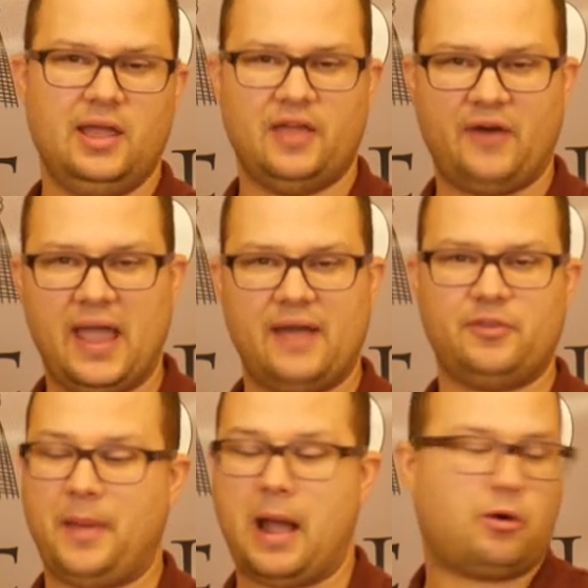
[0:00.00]
If I have
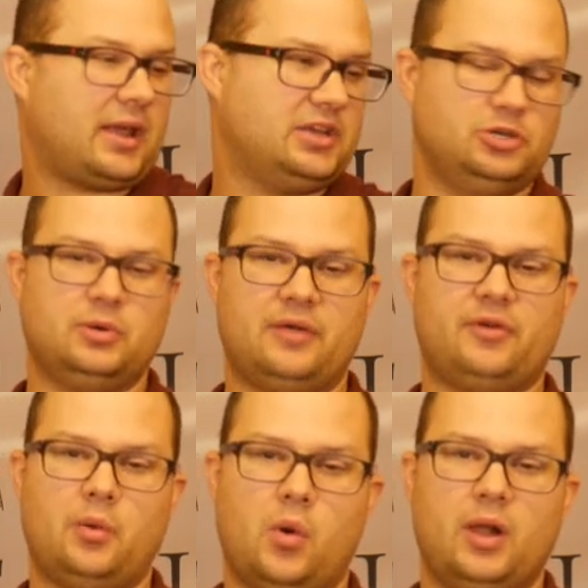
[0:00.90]
the power, I can do
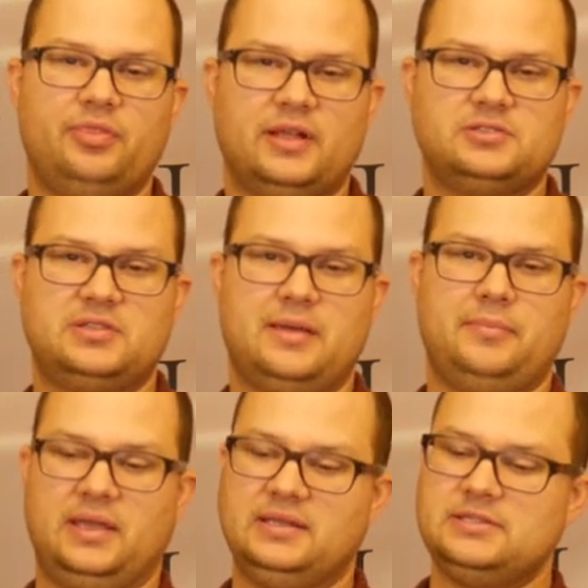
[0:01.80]
whatever I want. That's what
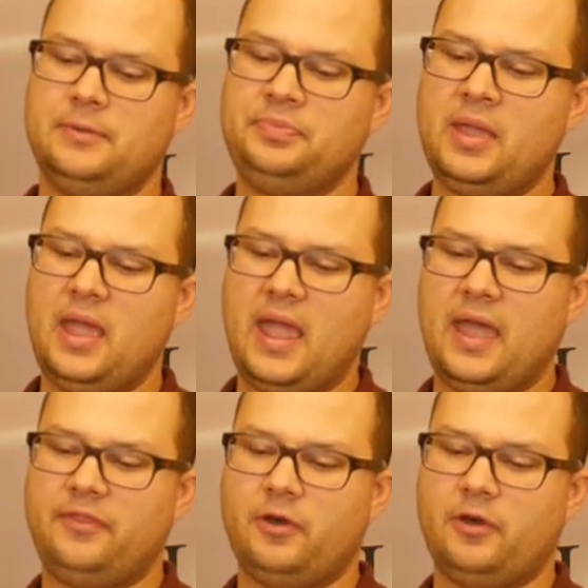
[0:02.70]
that means. And